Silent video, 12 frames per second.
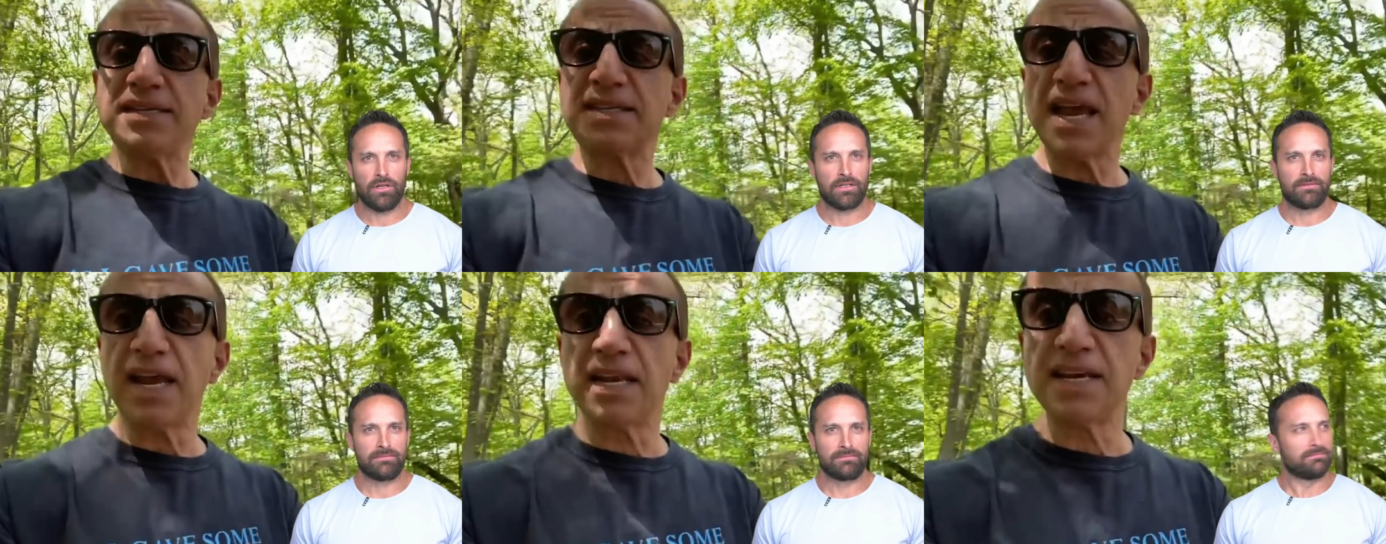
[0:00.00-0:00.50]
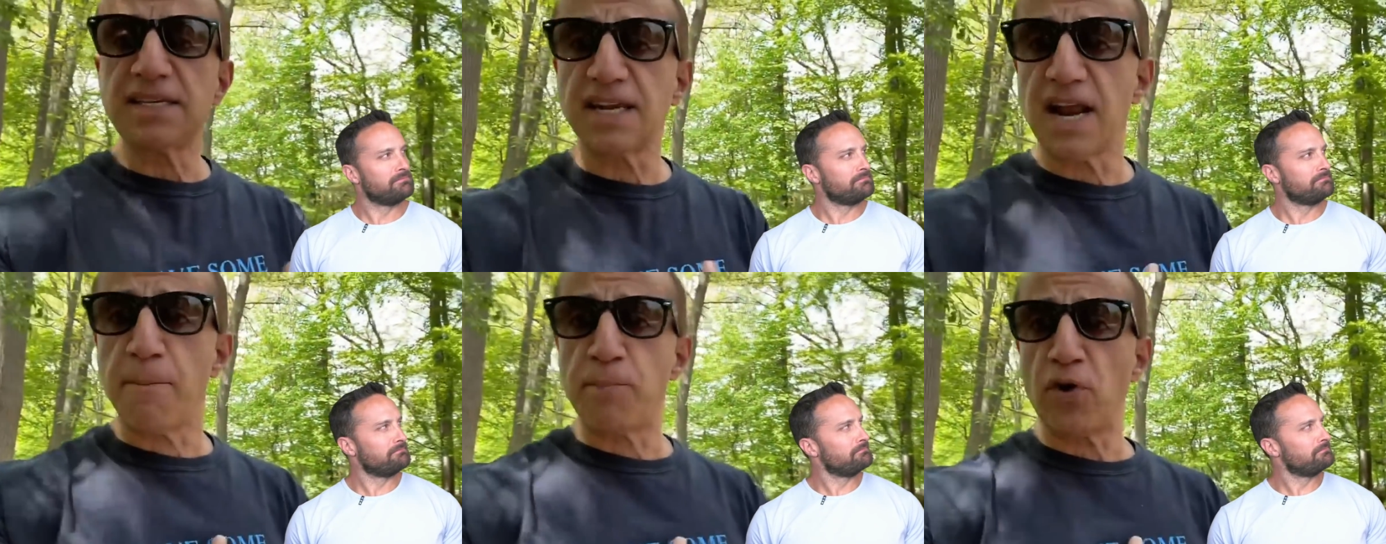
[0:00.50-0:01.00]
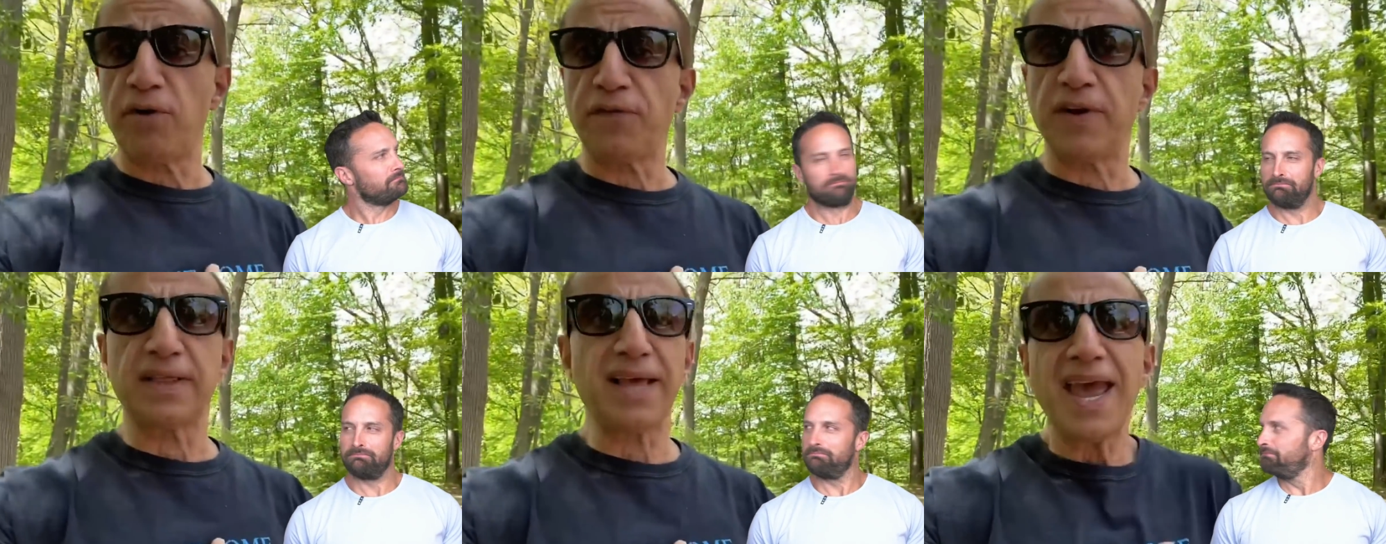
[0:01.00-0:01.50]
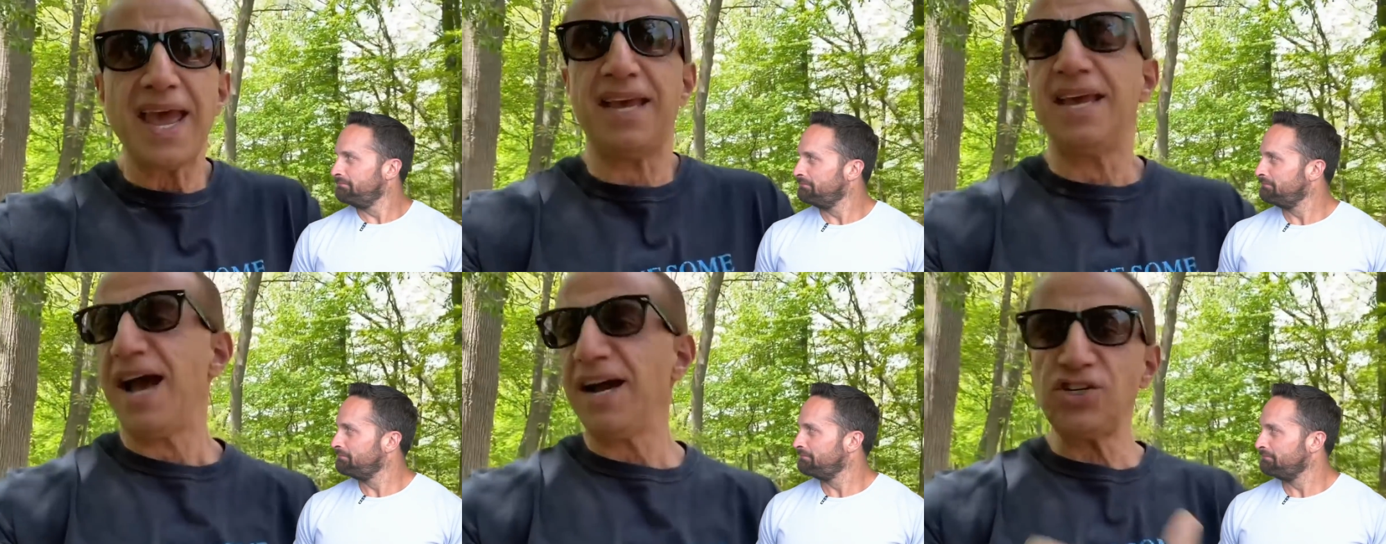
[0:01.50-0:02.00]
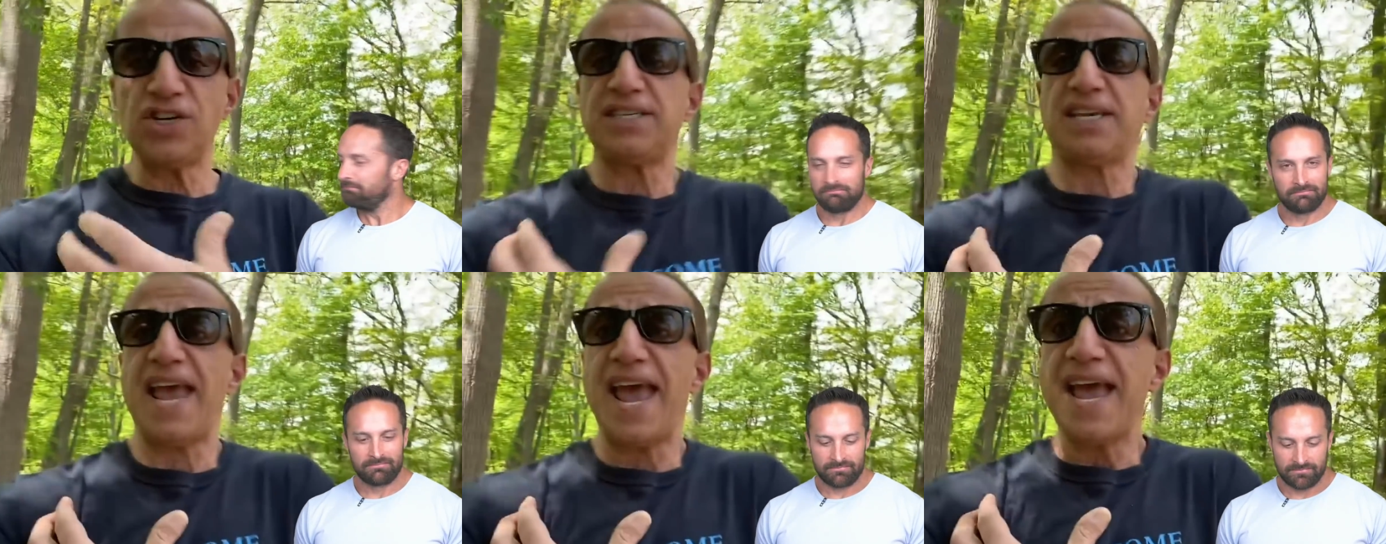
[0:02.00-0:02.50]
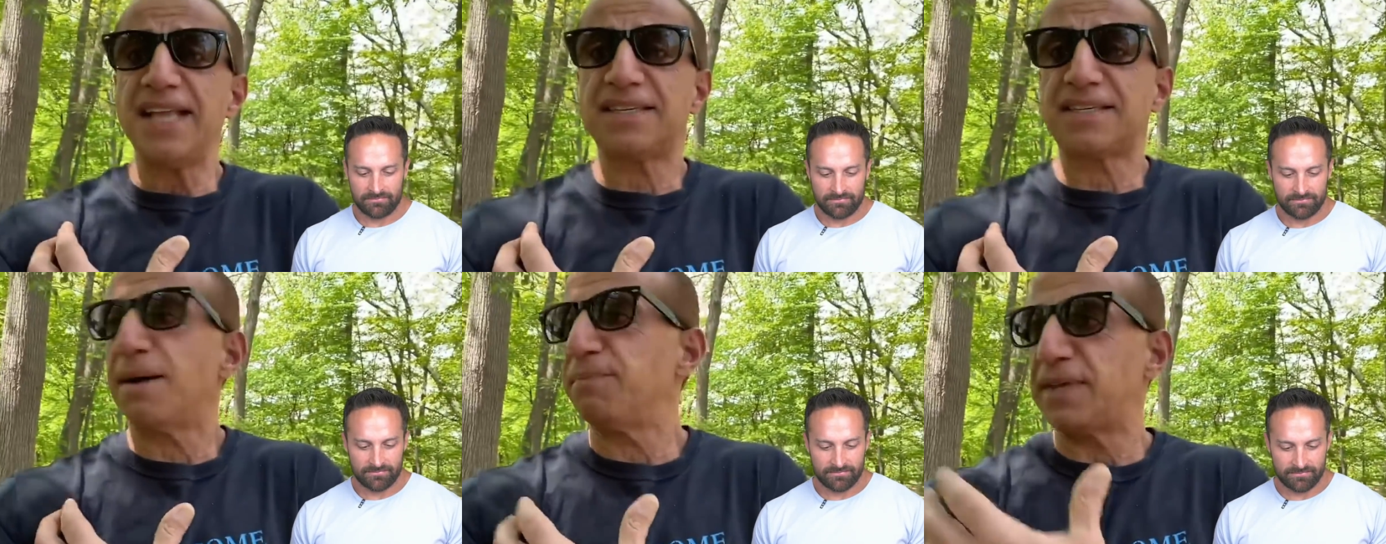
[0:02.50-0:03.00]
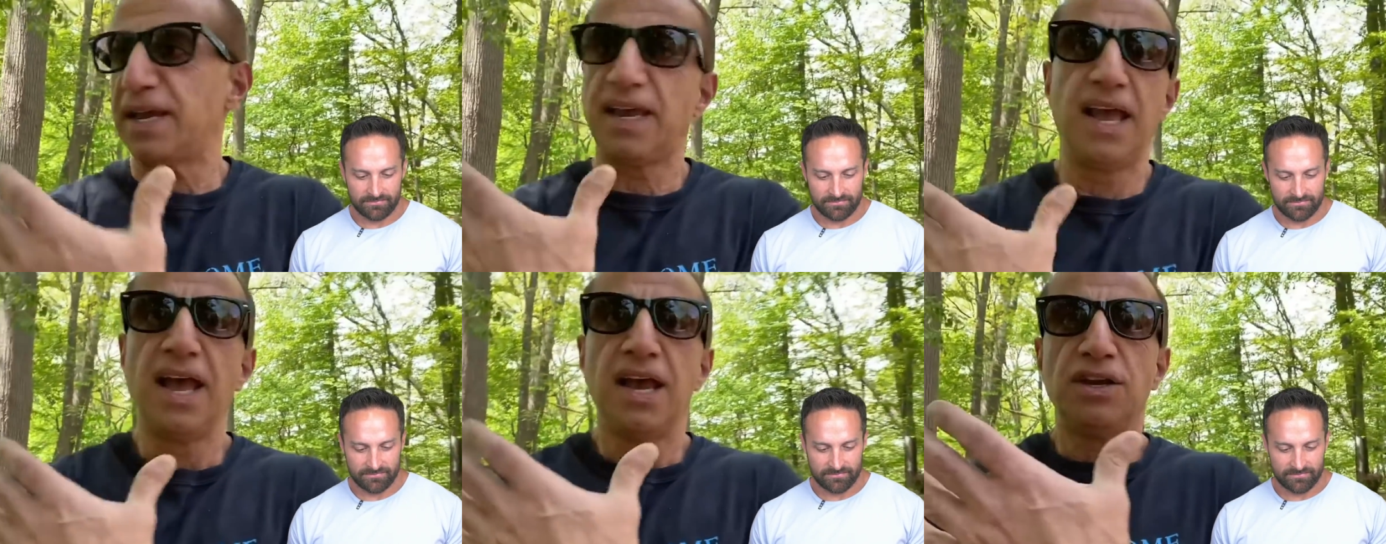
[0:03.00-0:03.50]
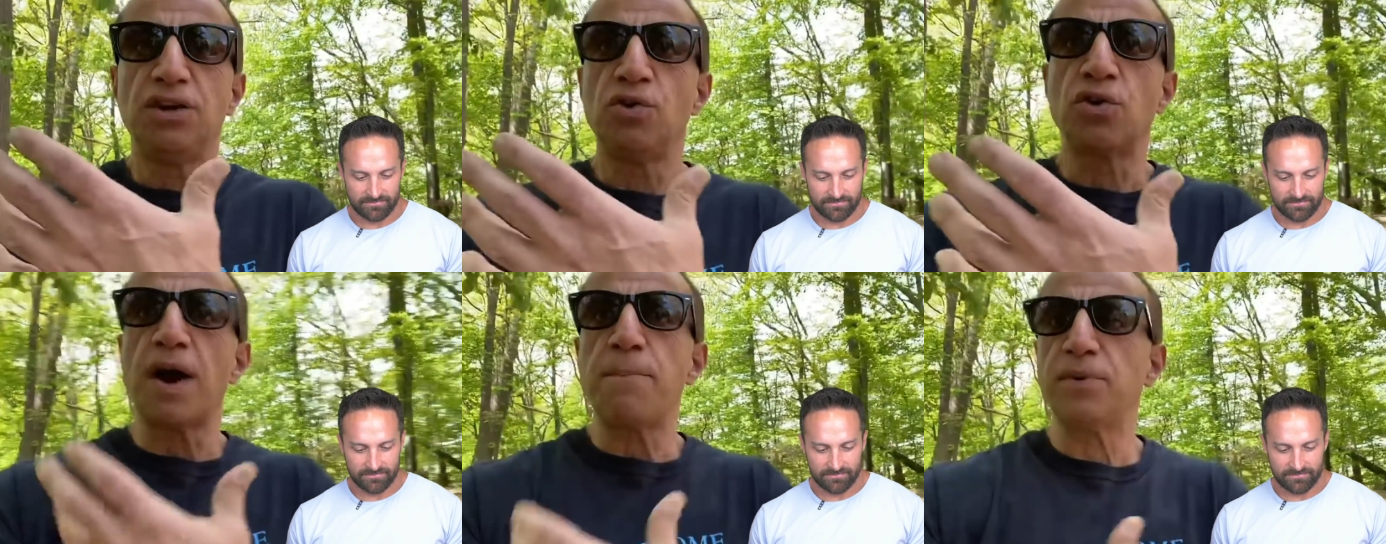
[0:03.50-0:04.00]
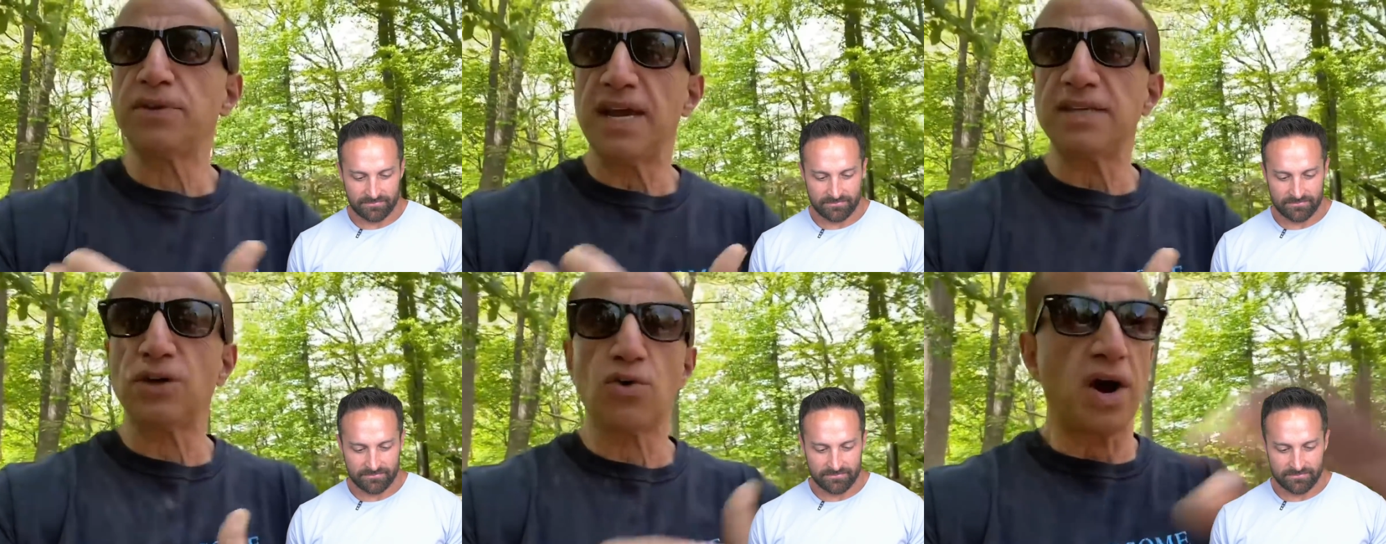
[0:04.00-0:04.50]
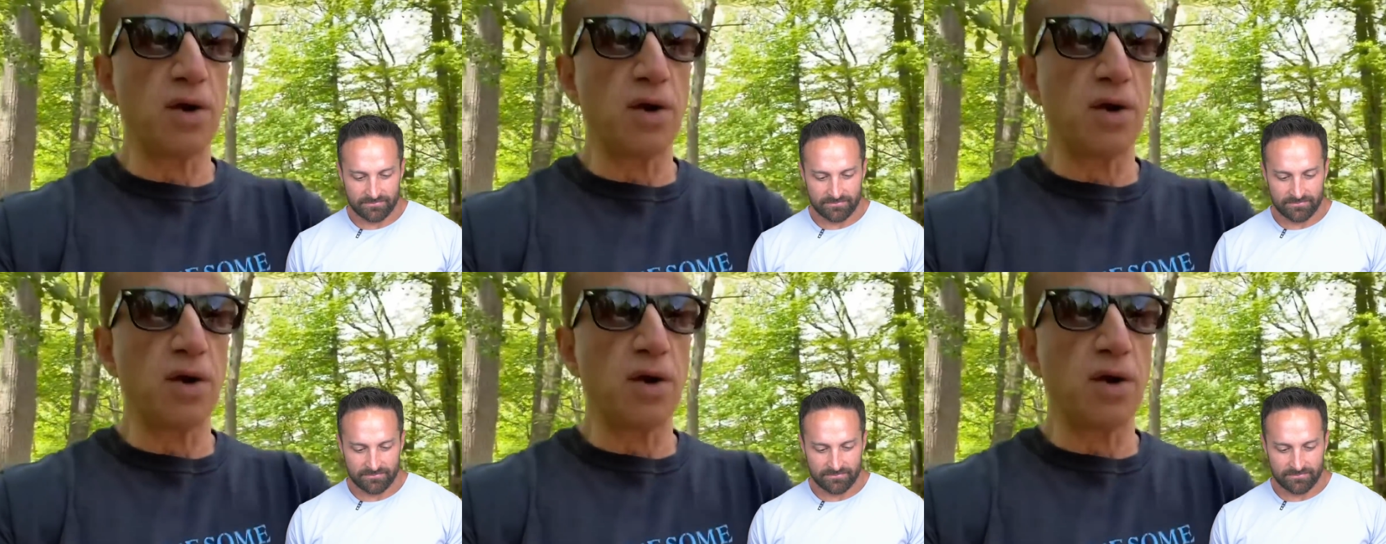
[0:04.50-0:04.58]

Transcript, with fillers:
Speaker 1: want. saying, listen, I'm perfect. Hey, I just had something, you know, a couple days ago.